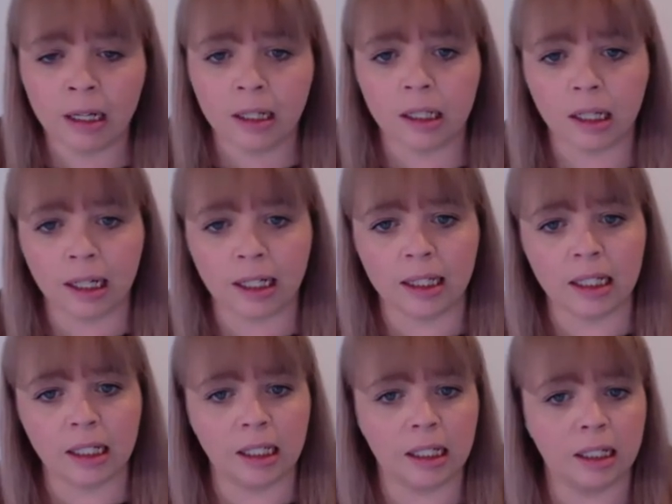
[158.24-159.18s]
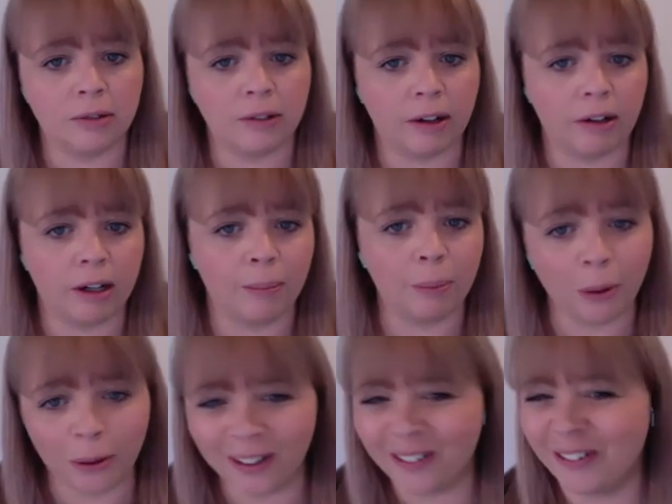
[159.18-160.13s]
So insulin is very
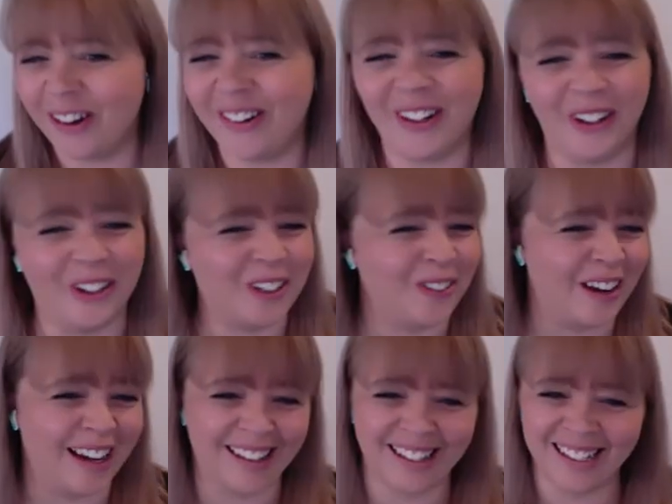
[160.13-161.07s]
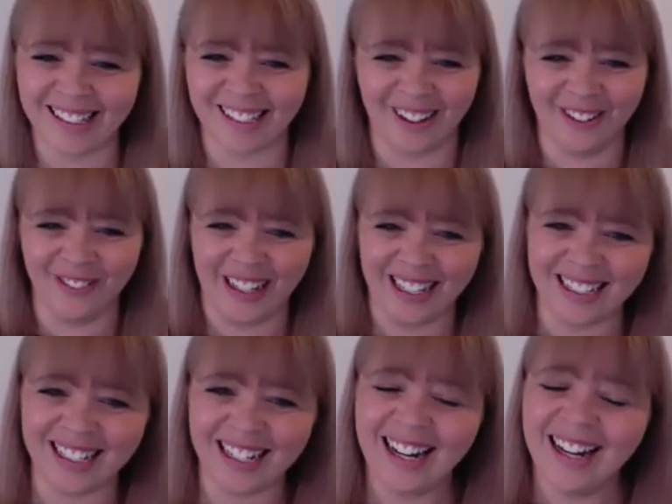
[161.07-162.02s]
important. We've talked about this so much.
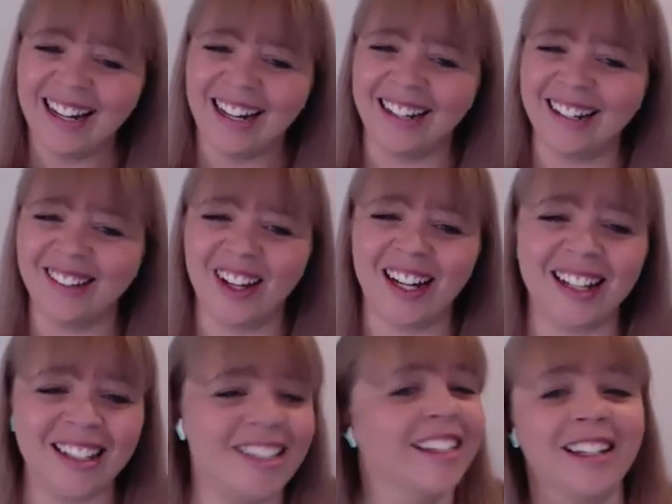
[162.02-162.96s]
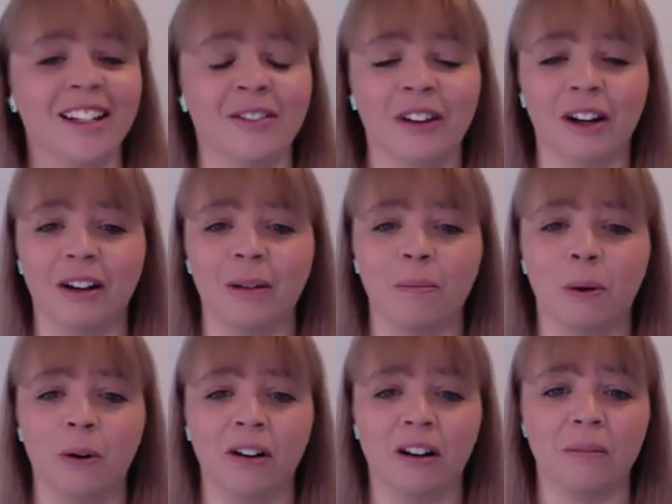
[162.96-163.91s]
So insulin is very
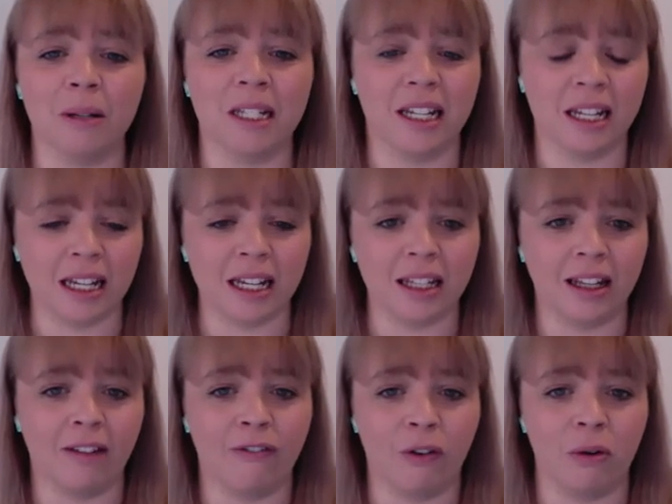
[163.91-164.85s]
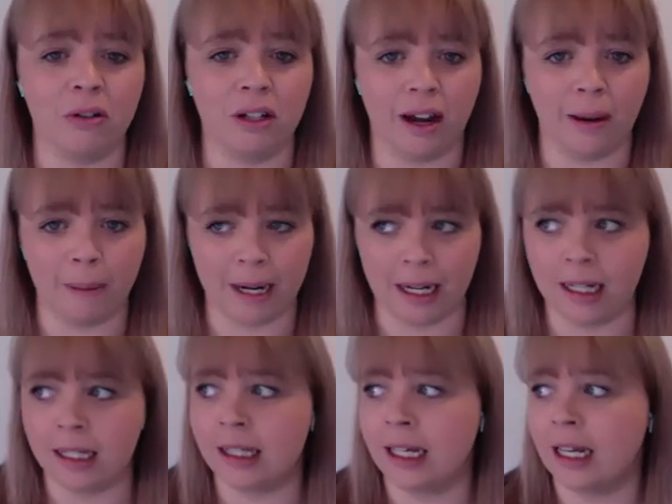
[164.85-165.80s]
important, particularly for
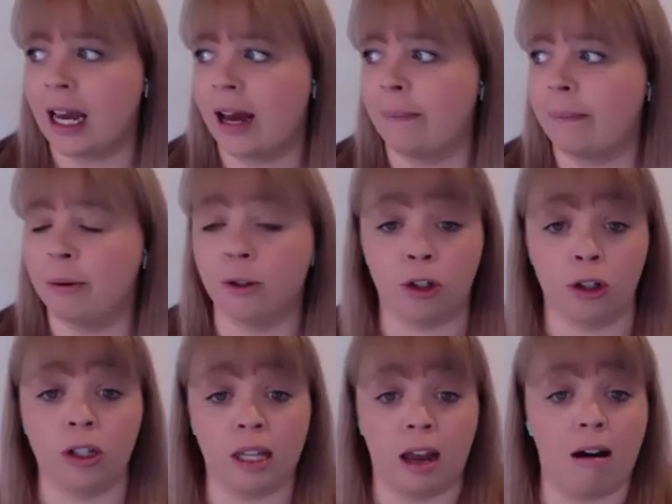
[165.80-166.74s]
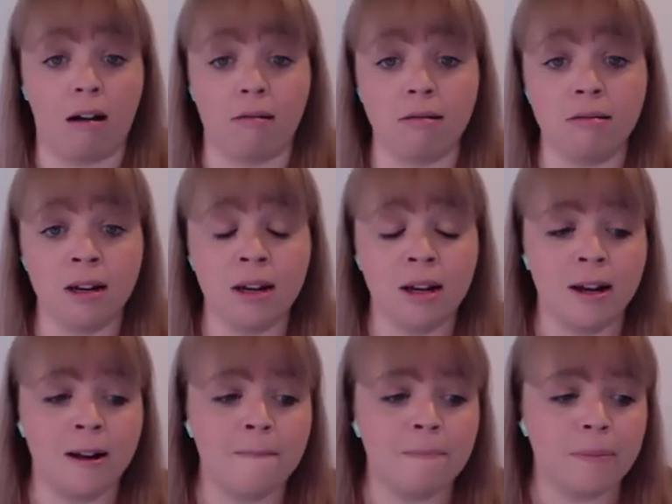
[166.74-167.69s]
diabetics that can't produce their own
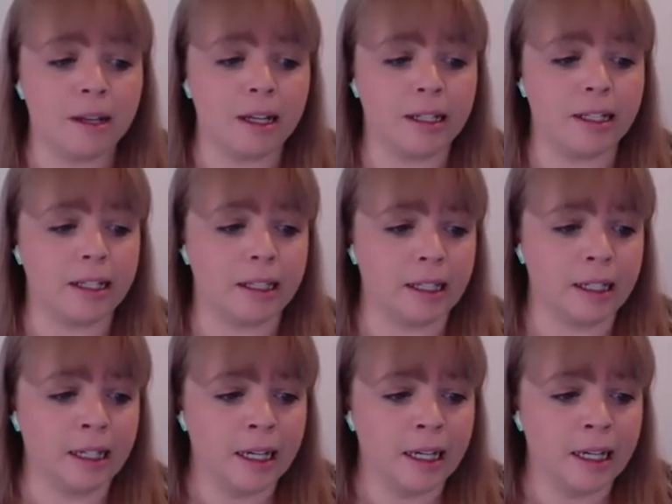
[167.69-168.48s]
insulin.